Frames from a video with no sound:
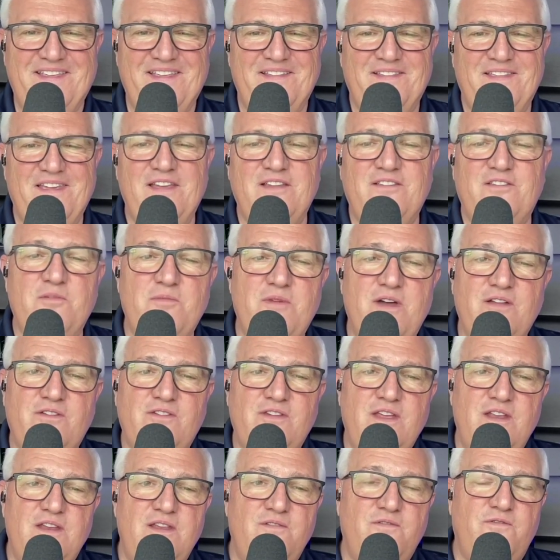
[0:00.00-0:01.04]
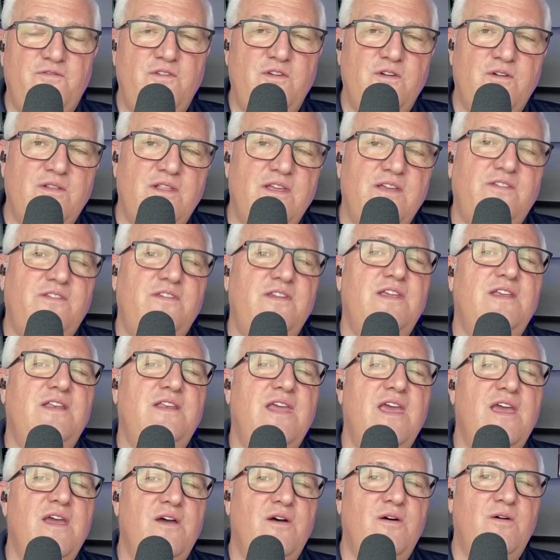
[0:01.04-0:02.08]
Thanks so much. And if you're
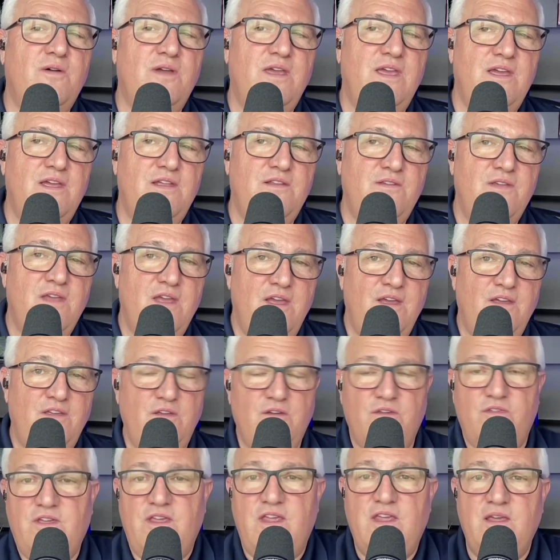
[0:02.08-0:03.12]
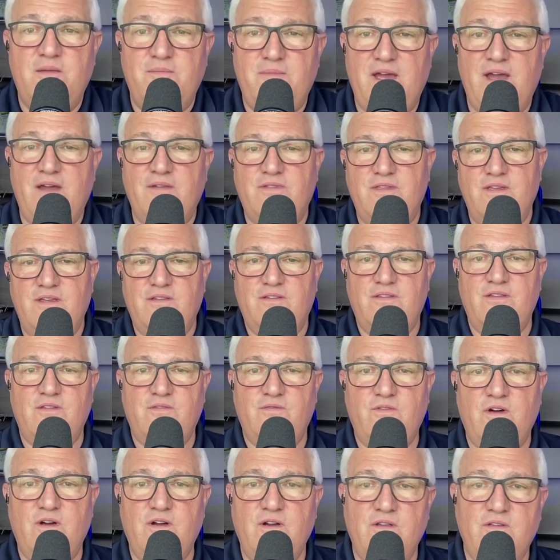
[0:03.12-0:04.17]
listening now and you're thinking about this
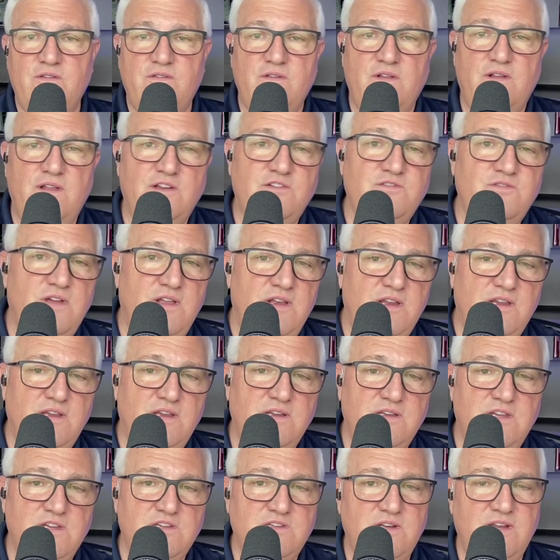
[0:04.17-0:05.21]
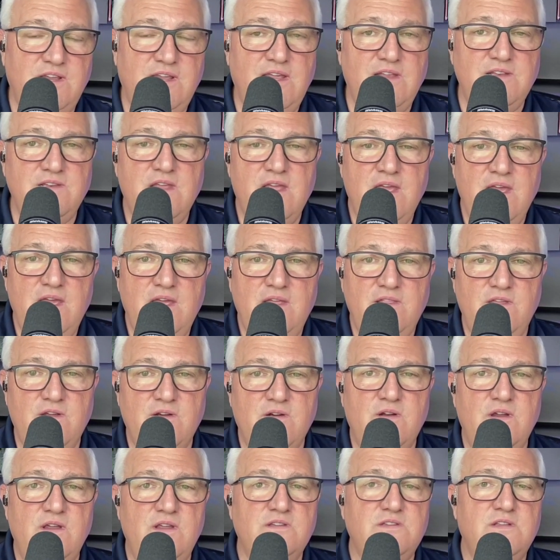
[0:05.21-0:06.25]
as far as electronic ignition, again,
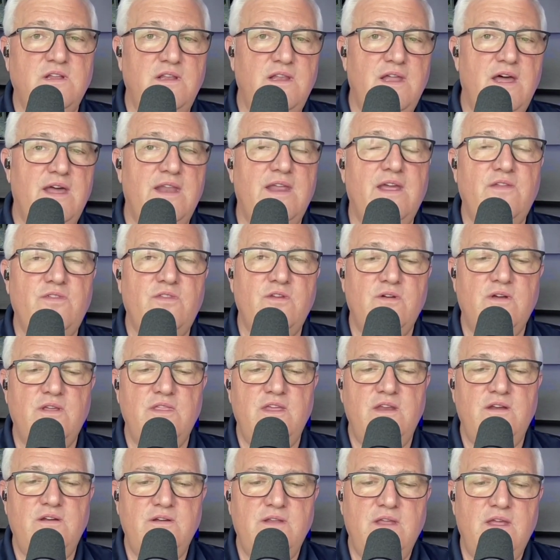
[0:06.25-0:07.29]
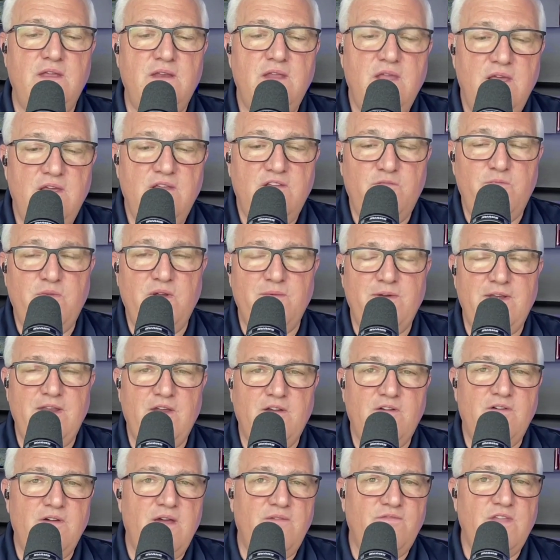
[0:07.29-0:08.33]
there is a lot out there on the internet,
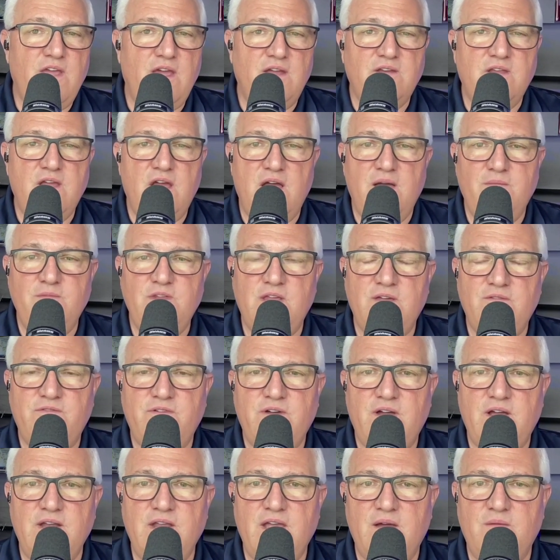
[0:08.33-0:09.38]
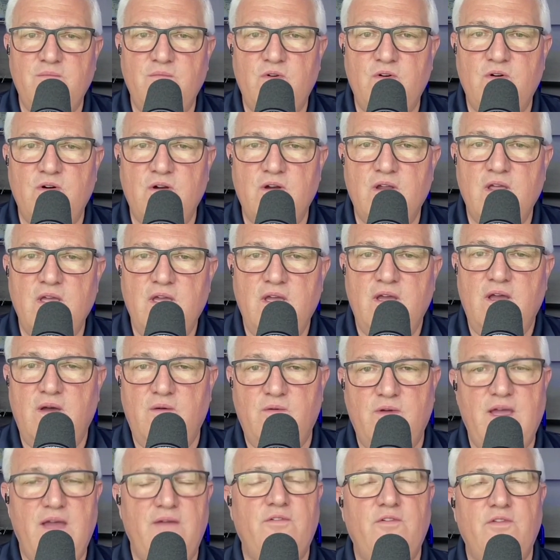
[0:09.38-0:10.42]
SpearmanAircraft.com. You can find out more.
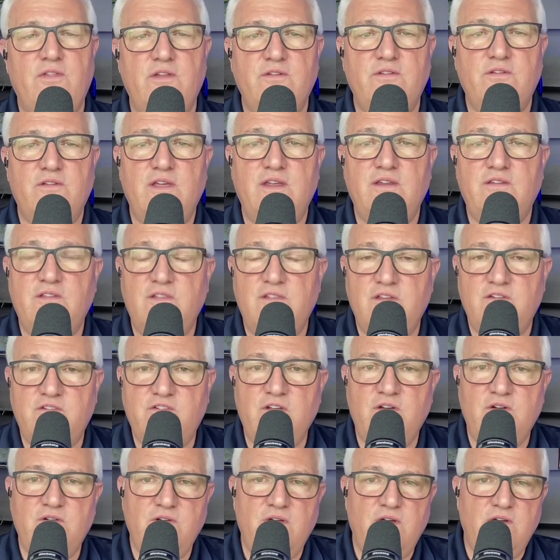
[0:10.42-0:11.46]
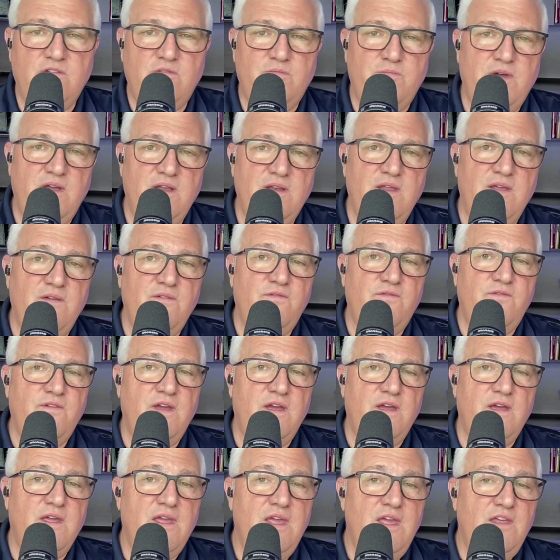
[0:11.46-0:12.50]
We'll have all those links in the show notes. But if
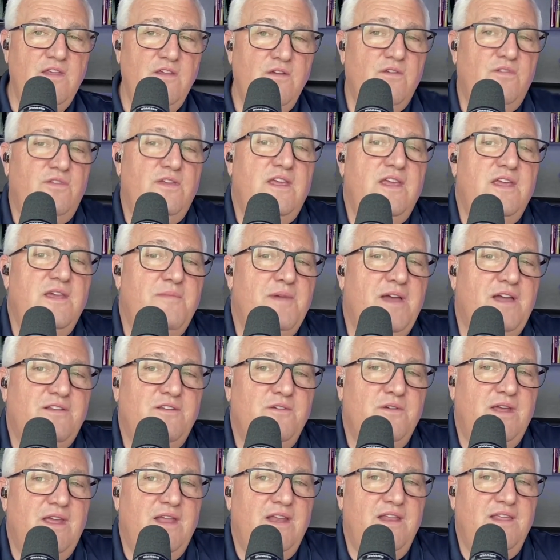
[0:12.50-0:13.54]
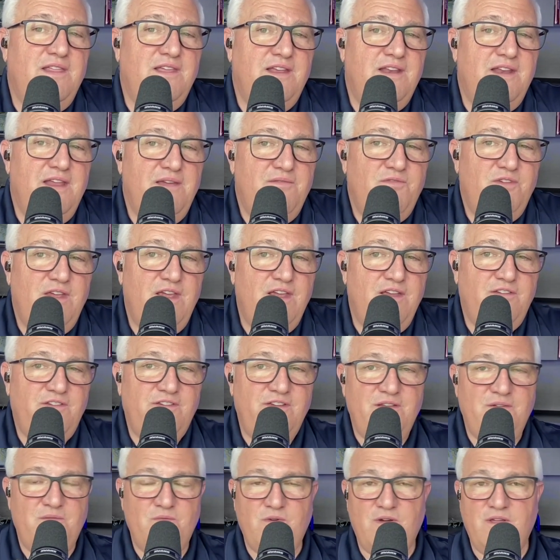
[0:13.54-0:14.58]
you're thinking about doing anything in
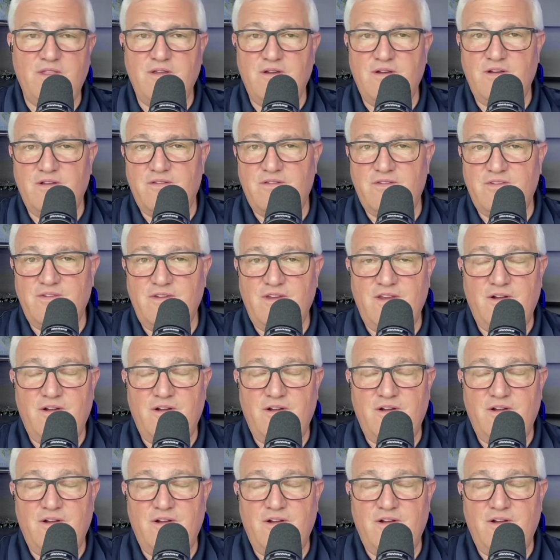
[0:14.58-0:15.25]
aviation, whether it's,